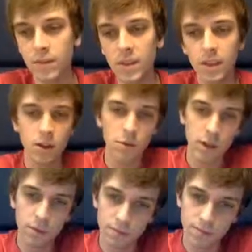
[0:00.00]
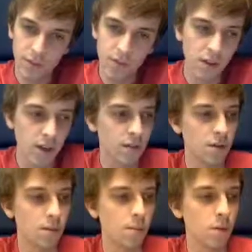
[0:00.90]
And there we go. That's the
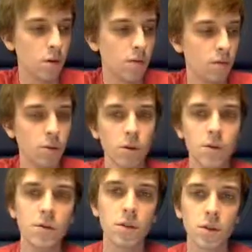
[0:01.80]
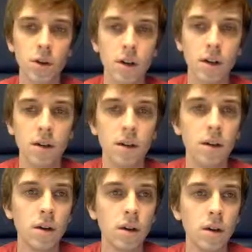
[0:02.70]
answer. Hopefully it works first try.
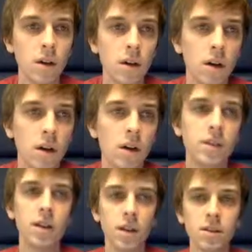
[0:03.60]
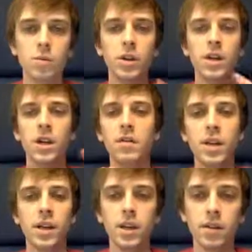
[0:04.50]
It does. We didn't have
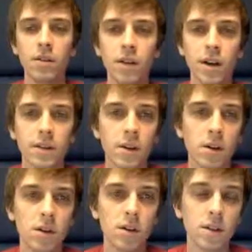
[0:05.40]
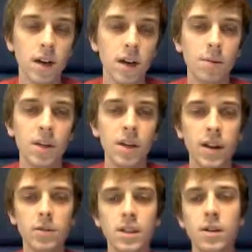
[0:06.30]
any syntax errors this time, and that
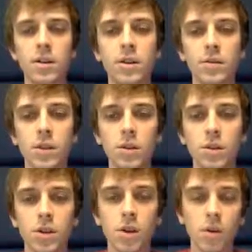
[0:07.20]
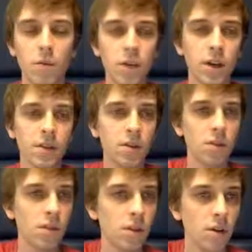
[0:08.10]
was the iterative solution. Hopefully you guys
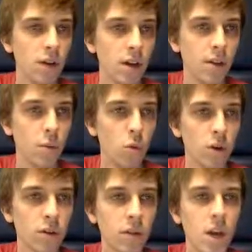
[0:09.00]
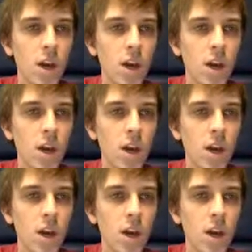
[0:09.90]
understood how that works.